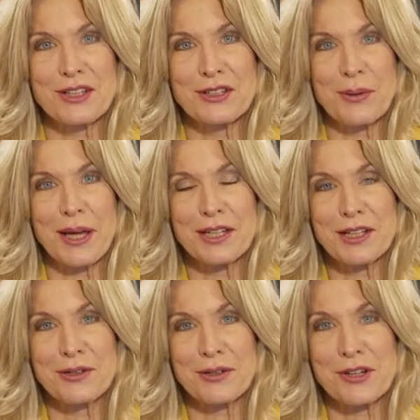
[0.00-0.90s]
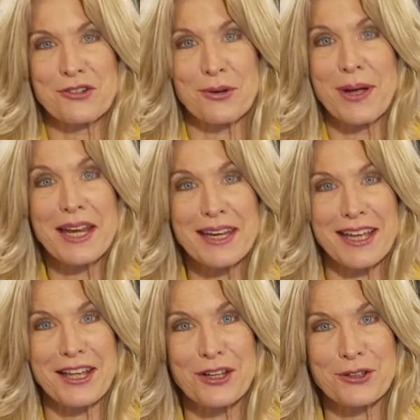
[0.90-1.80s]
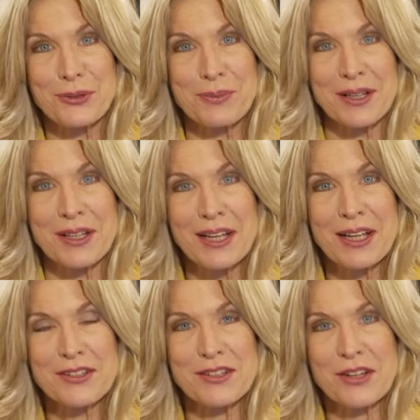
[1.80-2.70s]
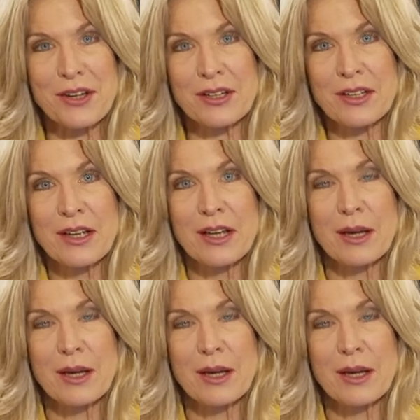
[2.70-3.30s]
Joanne KUBBA to talk